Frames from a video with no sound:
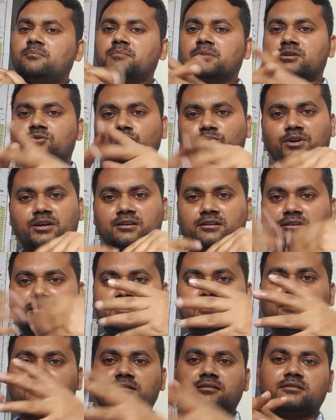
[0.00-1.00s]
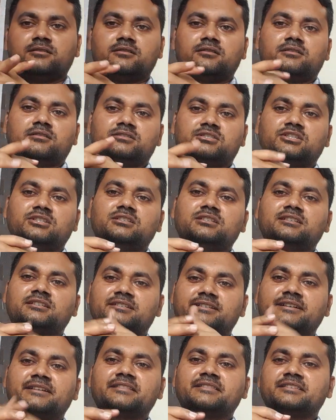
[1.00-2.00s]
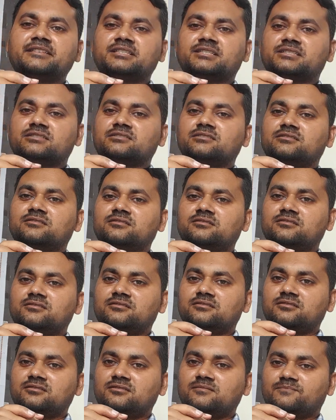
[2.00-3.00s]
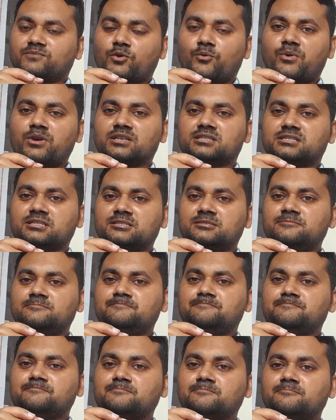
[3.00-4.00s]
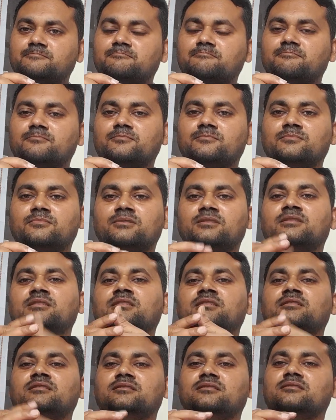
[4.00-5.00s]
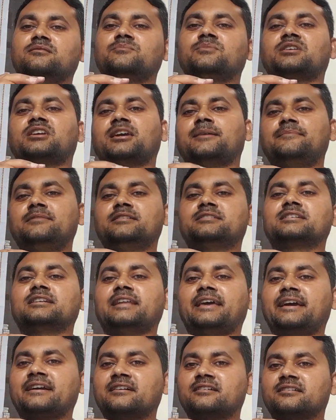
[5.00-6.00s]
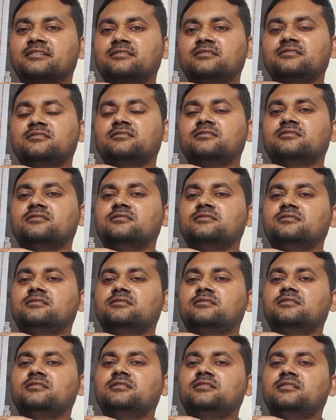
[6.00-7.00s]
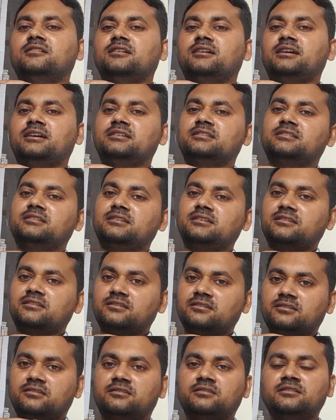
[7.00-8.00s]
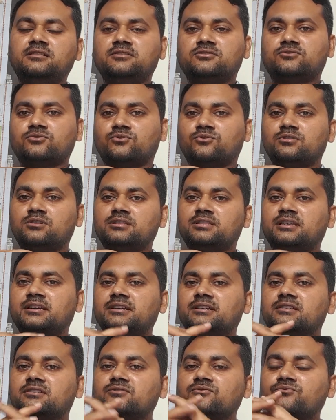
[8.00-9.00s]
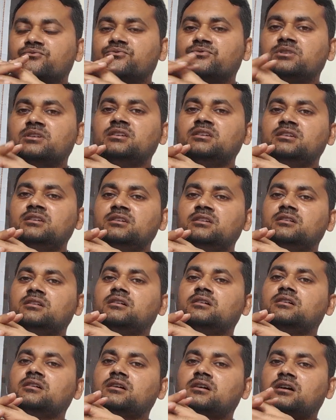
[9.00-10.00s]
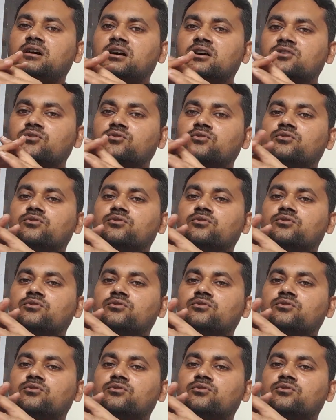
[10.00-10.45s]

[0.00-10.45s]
But when Jinnah read this provision, he became little angry and he told that we are